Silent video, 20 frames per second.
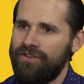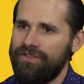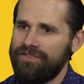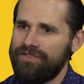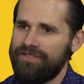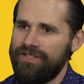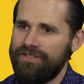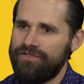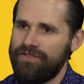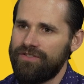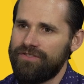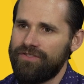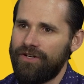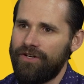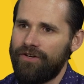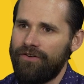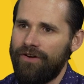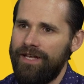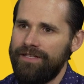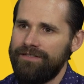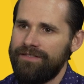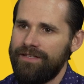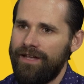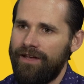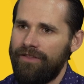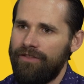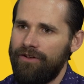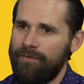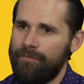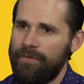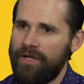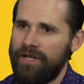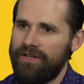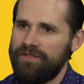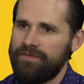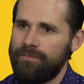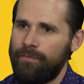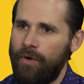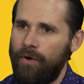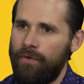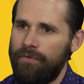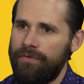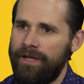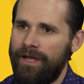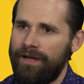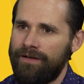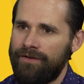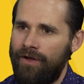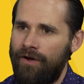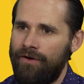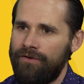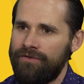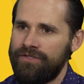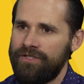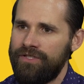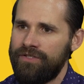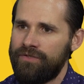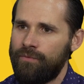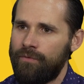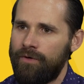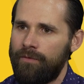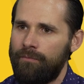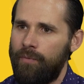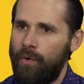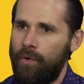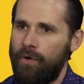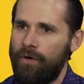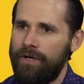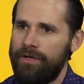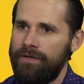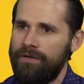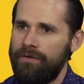and Citrix are great together because both technologies were born